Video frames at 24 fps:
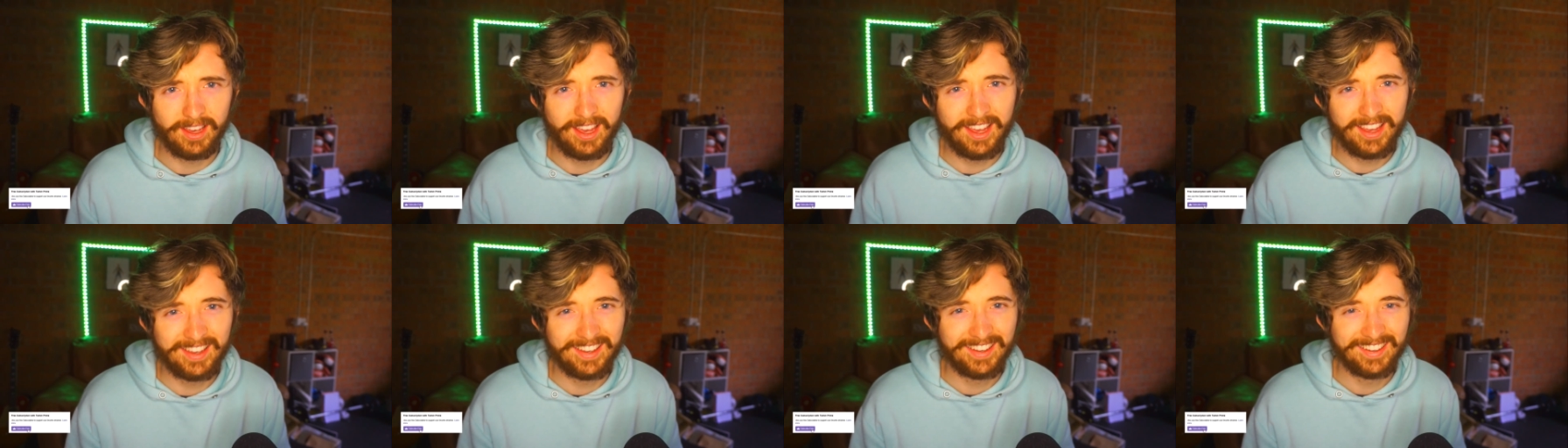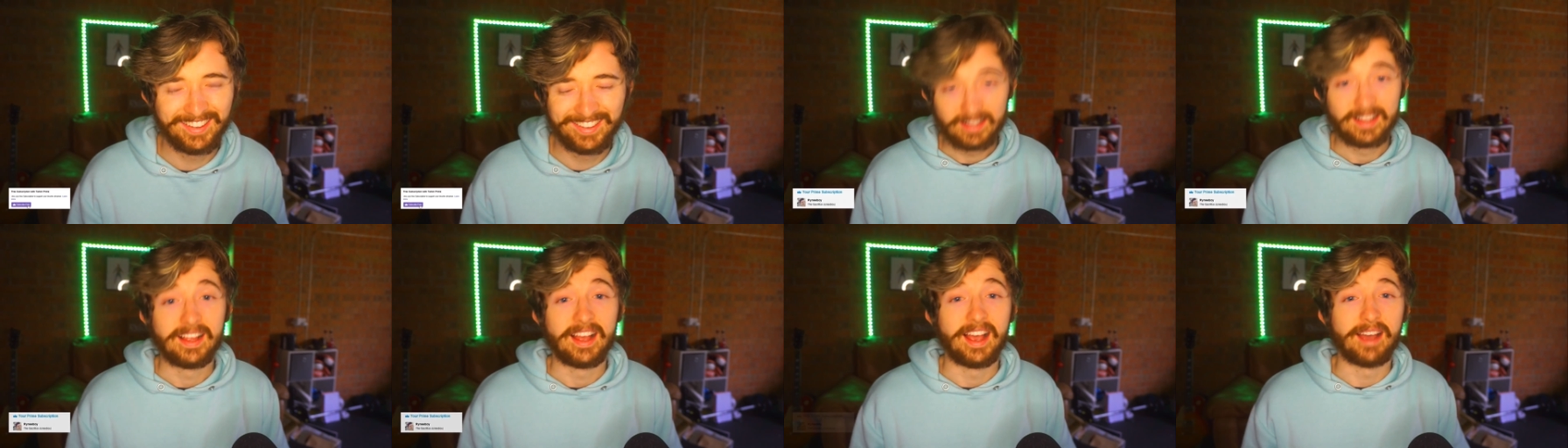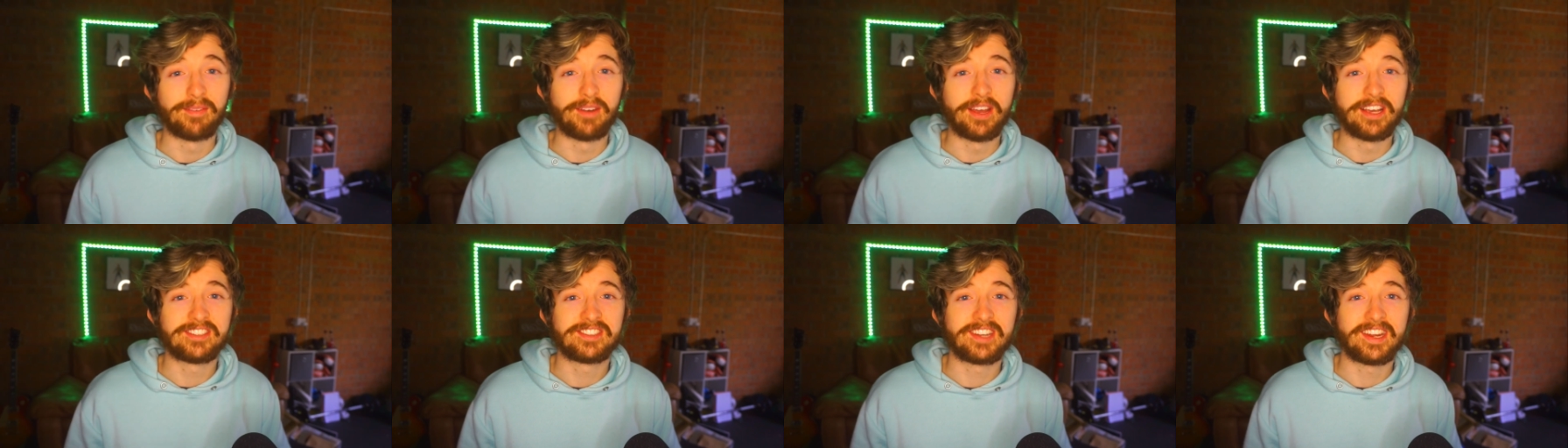
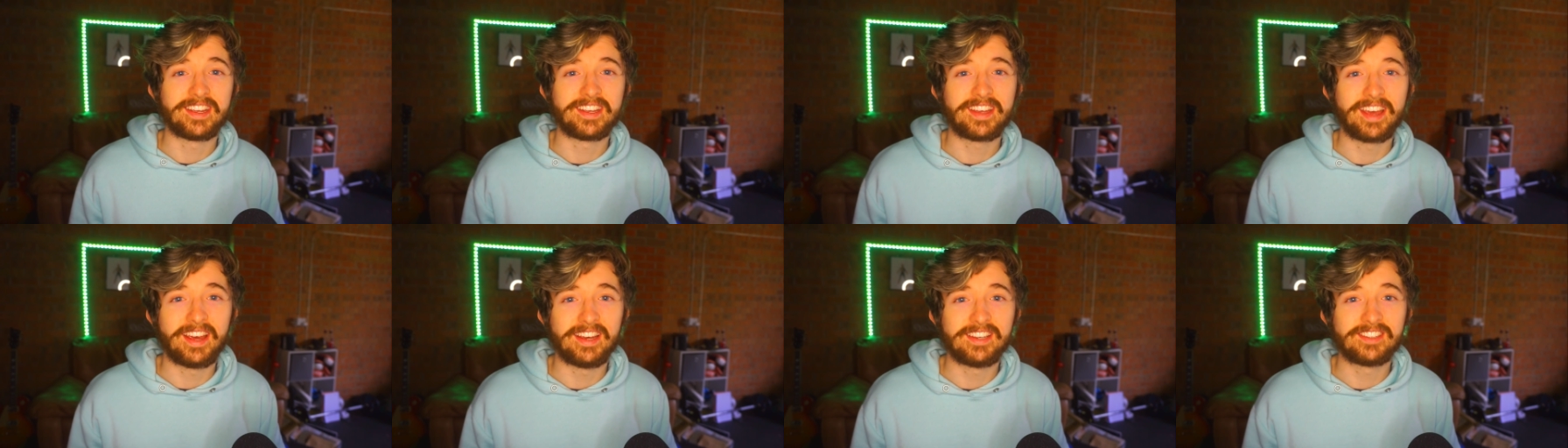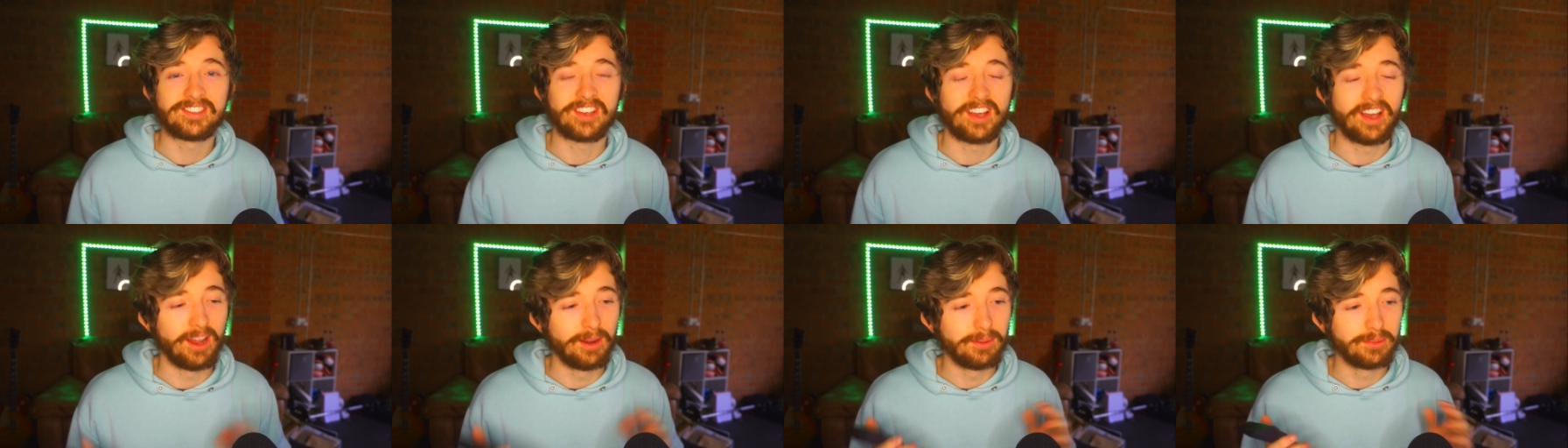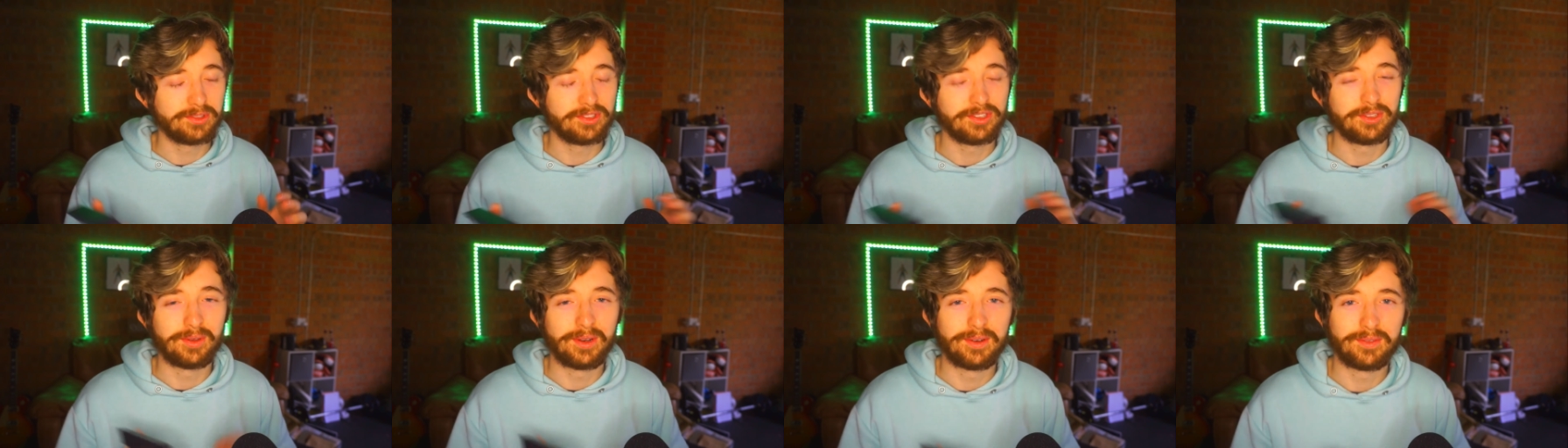Have a nice day, guys. I will
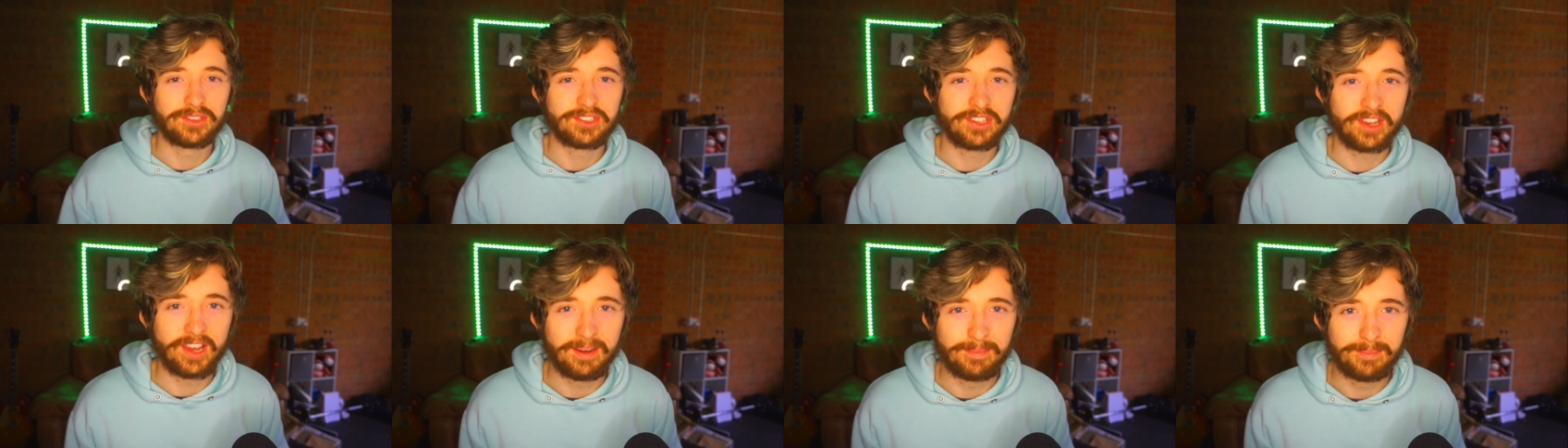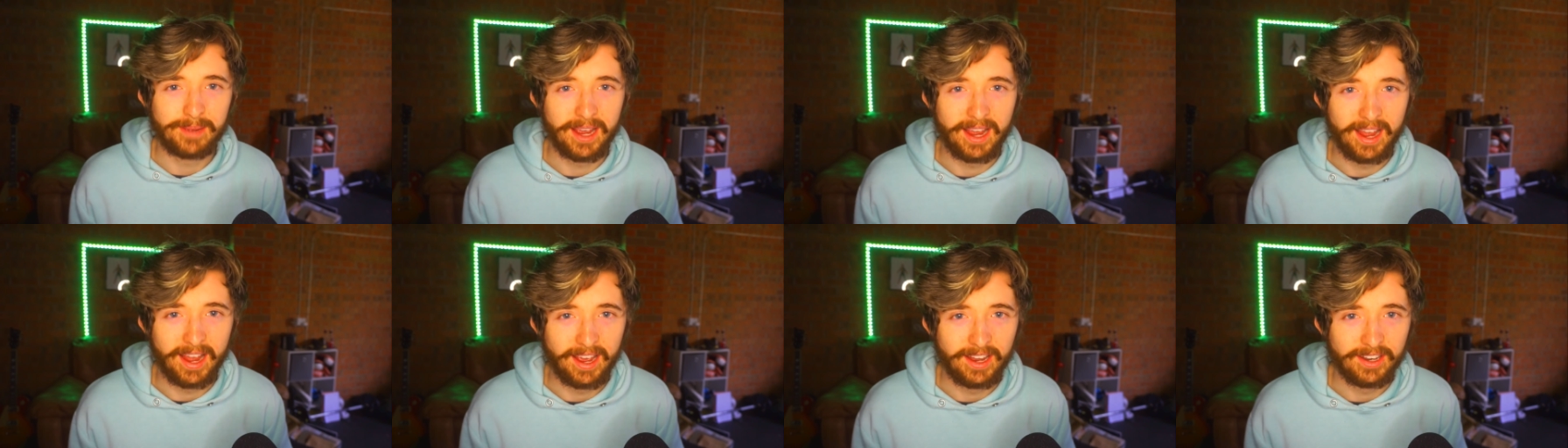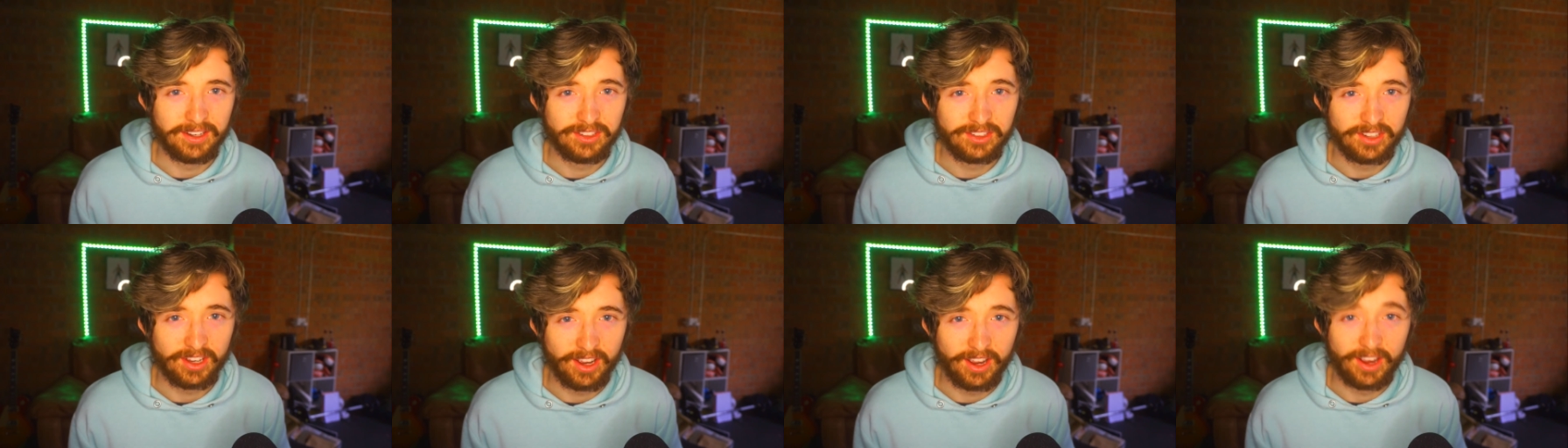see you another time,
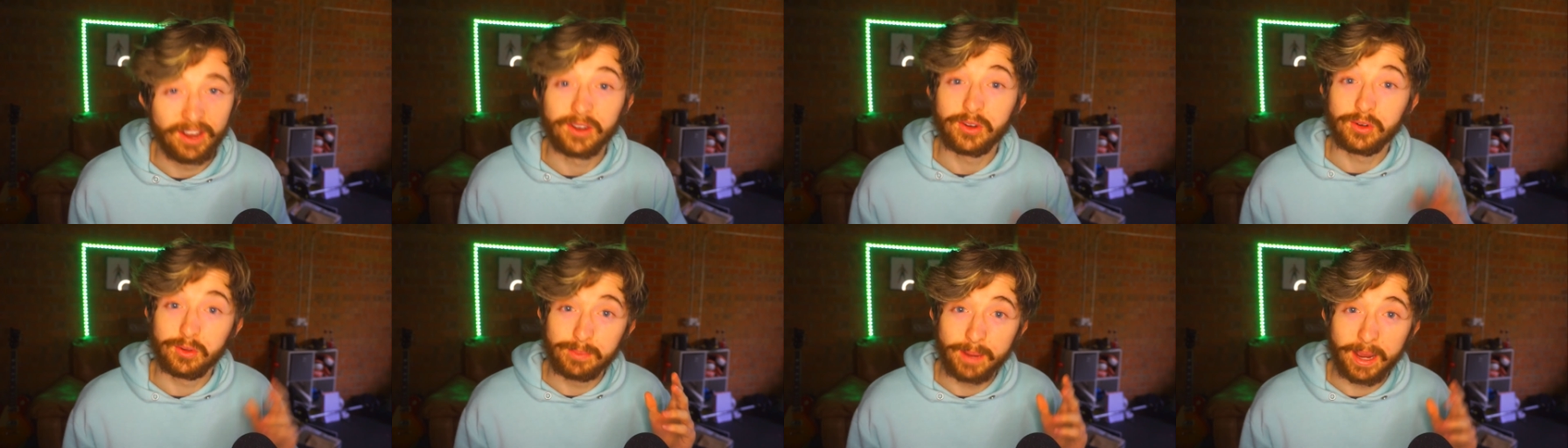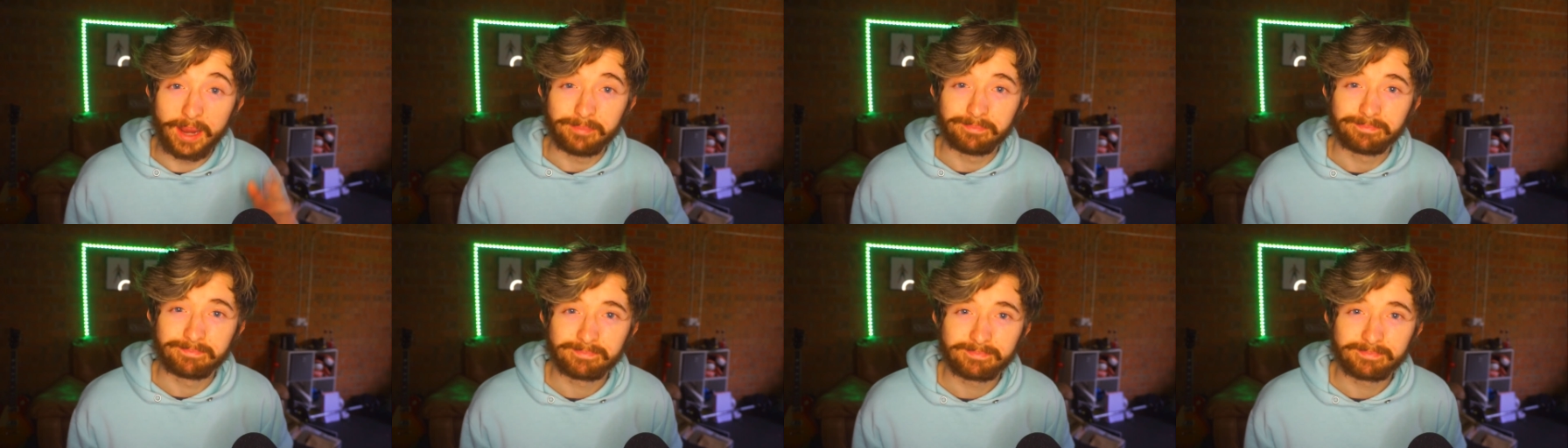and uh, goodbye.